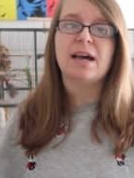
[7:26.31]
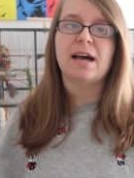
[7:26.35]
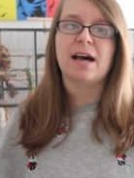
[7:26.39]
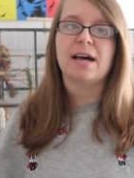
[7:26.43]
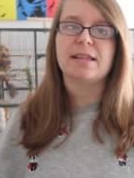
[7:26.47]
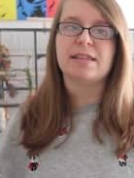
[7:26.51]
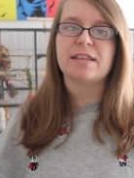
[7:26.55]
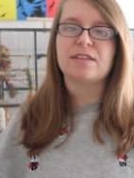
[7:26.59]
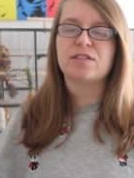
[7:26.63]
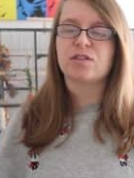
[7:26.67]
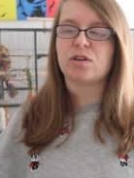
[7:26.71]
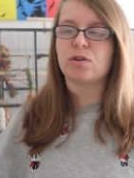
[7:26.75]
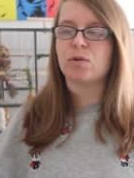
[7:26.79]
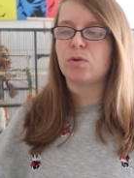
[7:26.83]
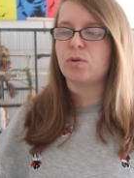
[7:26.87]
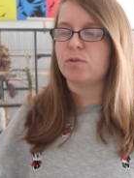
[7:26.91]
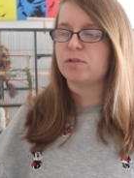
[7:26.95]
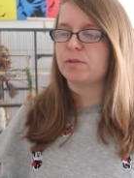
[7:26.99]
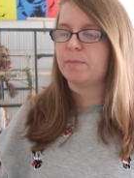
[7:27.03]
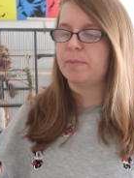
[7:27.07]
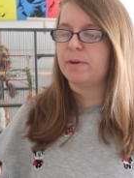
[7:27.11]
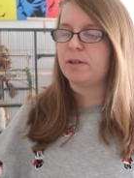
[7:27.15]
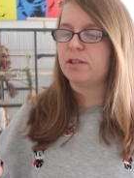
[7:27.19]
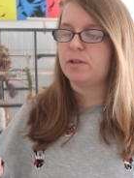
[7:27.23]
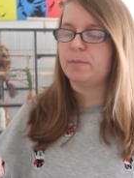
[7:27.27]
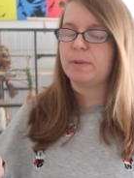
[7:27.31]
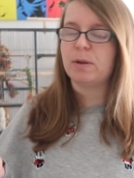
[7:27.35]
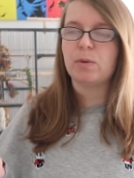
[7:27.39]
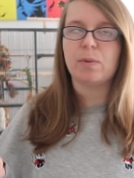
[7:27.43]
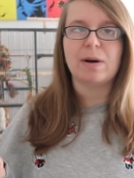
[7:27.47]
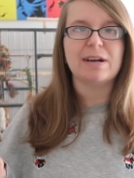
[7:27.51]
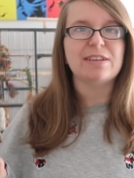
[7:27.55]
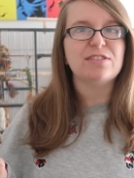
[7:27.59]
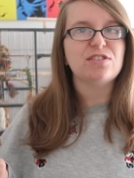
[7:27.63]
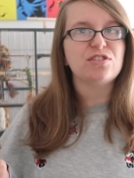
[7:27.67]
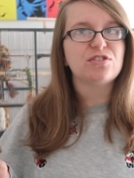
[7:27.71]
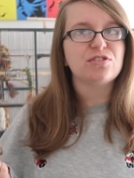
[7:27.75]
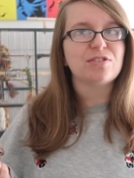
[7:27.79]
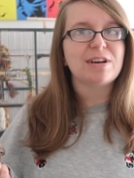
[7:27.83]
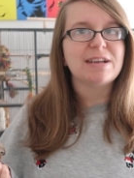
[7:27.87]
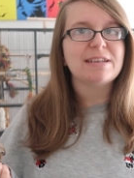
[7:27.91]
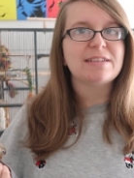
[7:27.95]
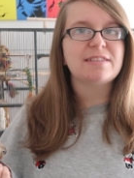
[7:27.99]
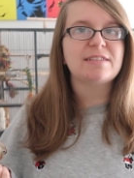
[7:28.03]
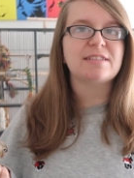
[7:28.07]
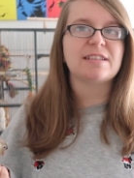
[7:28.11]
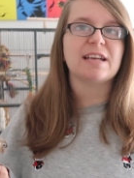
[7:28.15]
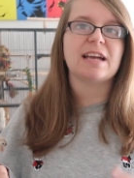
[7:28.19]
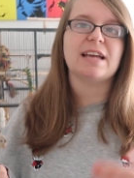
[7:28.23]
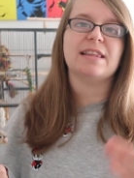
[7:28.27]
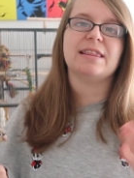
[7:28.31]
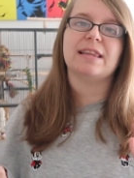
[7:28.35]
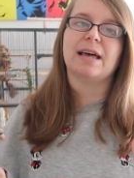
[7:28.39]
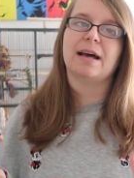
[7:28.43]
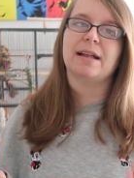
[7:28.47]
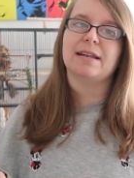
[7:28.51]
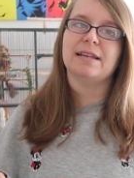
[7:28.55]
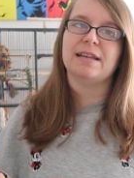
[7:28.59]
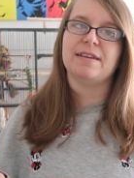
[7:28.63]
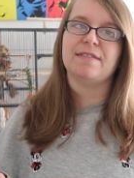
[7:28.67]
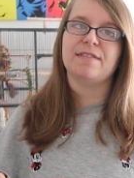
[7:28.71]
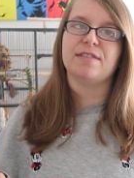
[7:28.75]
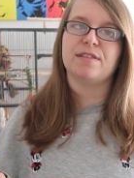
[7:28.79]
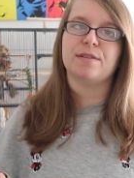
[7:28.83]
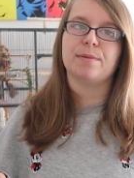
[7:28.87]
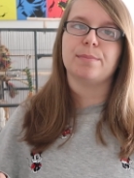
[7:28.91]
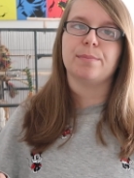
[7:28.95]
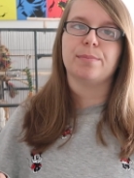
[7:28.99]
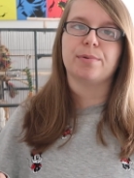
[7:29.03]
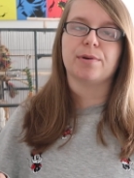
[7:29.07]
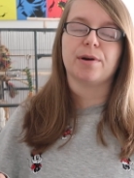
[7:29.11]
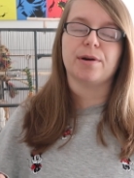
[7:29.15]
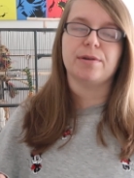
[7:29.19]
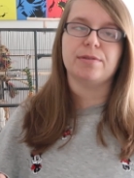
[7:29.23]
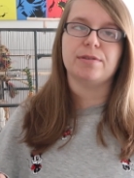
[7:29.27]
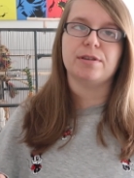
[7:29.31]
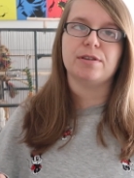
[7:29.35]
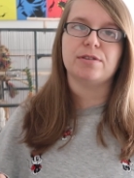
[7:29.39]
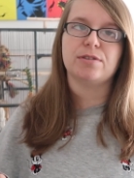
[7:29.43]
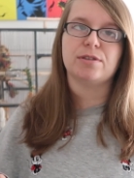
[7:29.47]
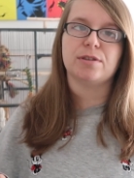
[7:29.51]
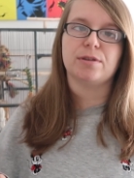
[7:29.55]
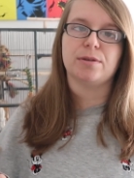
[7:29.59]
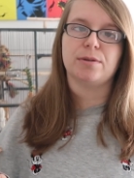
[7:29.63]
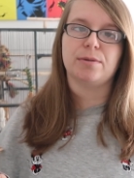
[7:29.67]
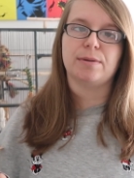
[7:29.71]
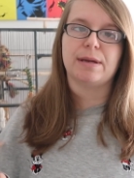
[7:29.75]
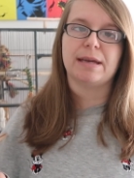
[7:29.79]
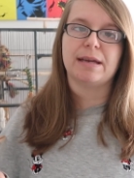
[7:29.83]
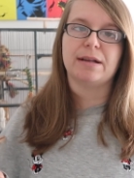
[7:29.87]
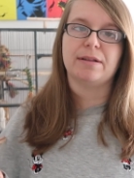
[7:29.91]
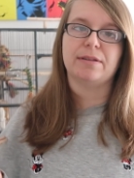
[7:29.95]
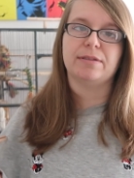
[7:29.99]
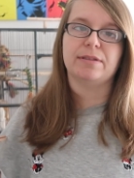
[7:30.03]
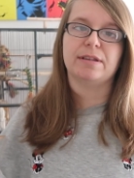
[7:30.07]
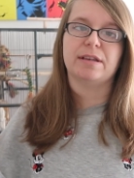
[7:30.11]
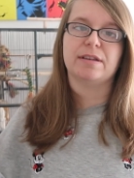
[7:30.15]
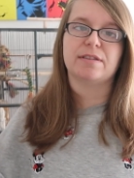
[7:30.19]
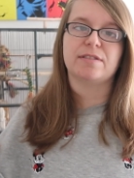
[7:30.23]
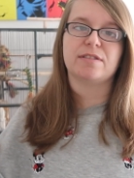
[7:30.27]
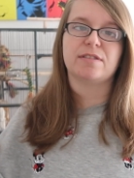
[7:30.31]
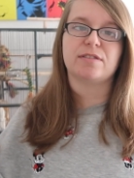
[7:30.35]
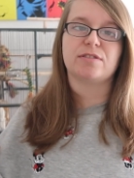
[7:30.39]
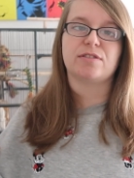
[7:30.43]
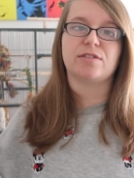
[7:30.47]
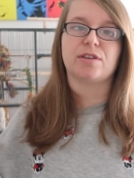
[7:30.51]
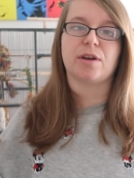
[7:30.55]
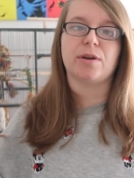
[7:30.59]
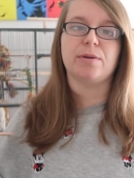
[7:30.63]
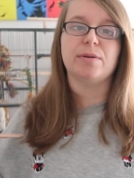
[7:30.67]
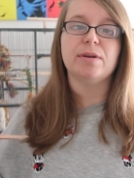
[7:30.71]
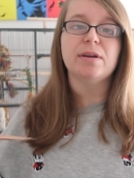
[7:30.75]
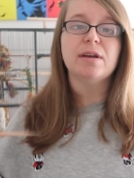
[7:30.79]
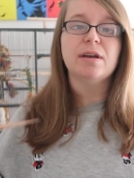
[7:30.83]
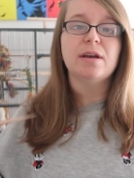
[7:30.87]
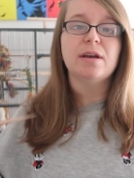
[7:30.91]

and this can cause a bird to be quite stressed, and that leaves them prone to illness. So